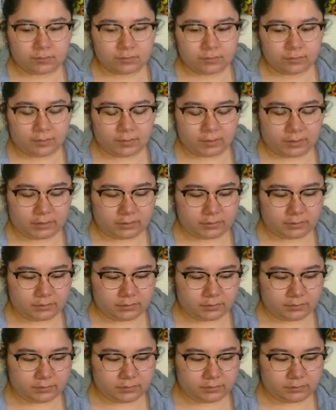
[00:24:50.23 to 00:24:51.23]
But,
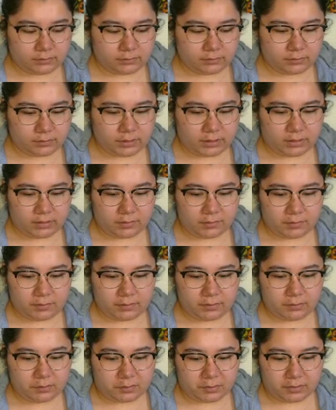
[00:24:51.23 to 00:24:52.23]
like, going on
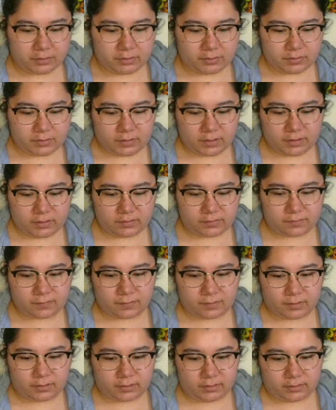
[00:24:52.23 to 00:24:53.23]
the bus is kind of
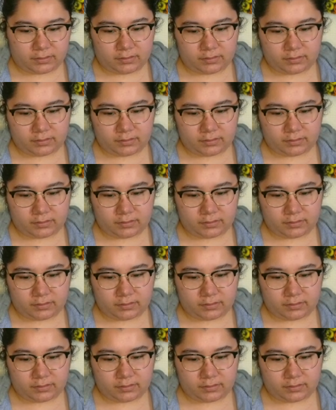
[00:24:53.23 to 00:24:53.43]
fun.